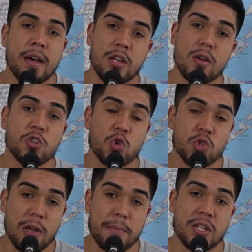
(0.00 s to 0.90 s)
your
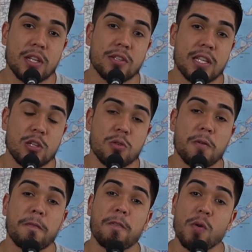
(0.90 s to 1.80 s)
insurance company is going to send you
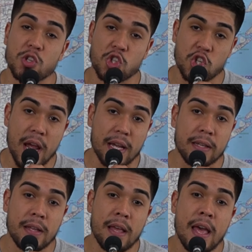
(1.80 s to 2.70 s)
your first check.